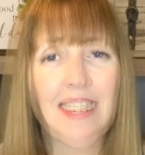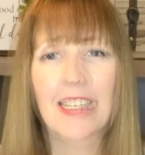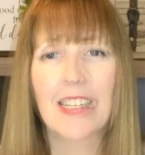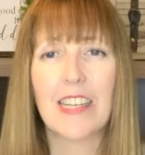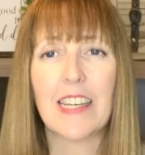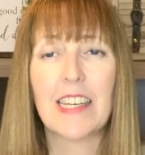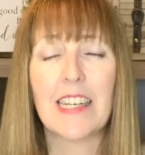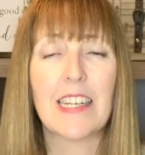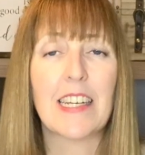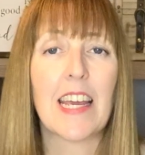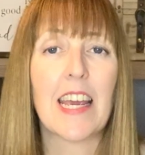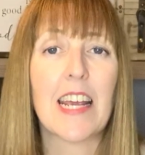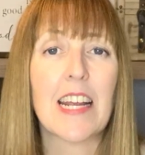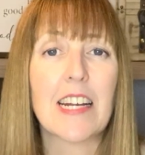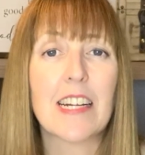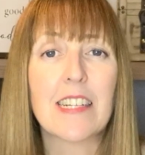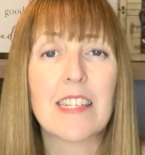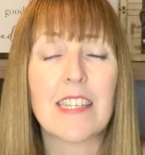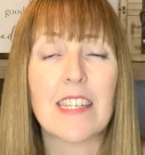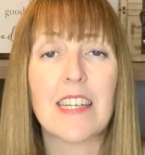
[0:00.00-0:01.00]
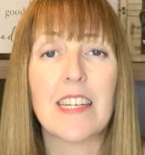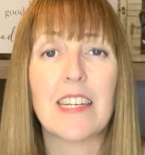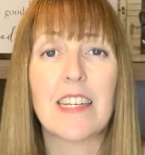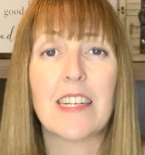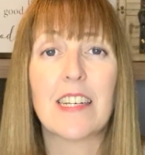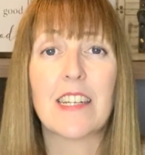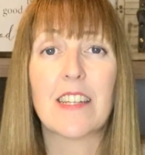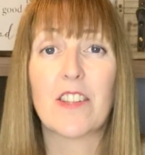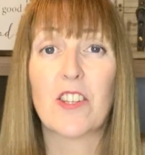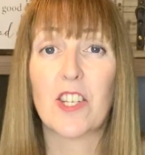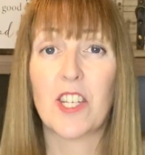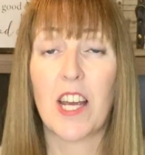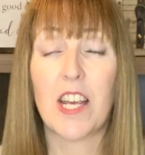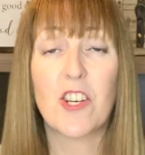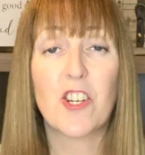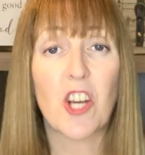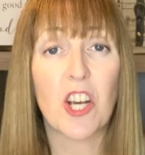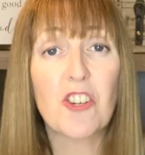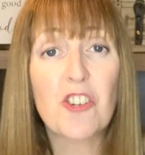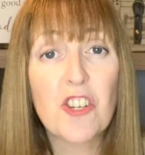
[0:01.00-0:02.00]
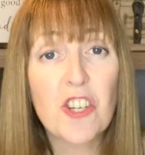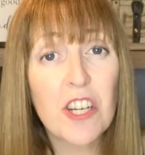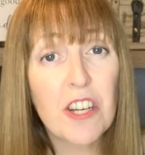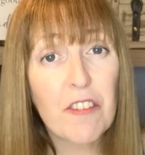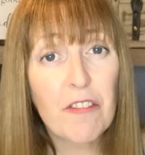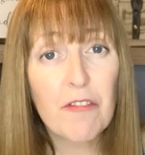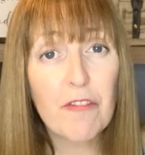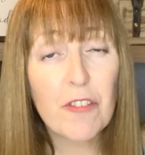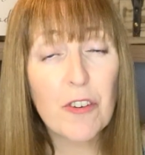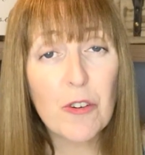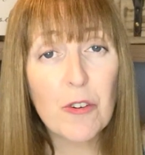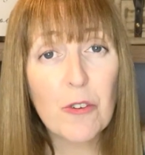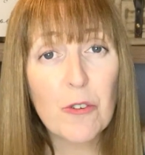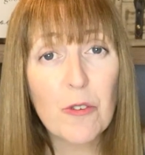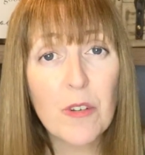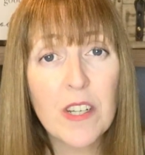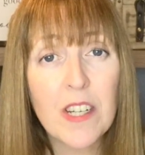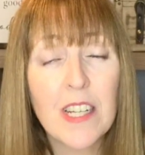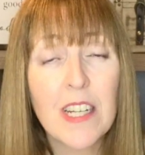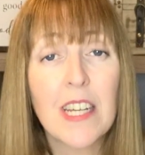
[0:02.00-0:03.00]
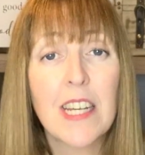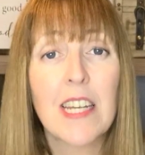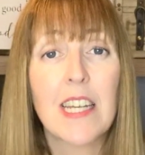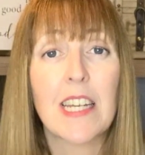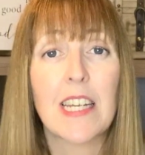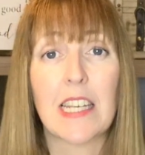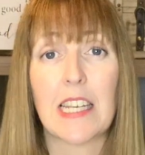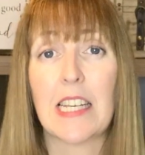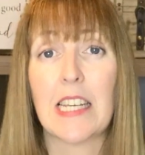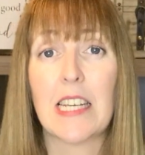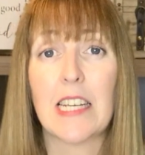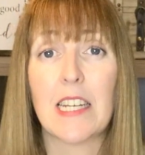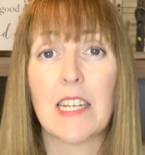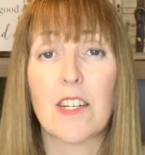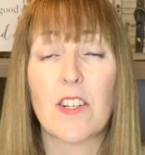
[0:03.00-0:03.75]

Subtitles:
It aids in the digestion of food, in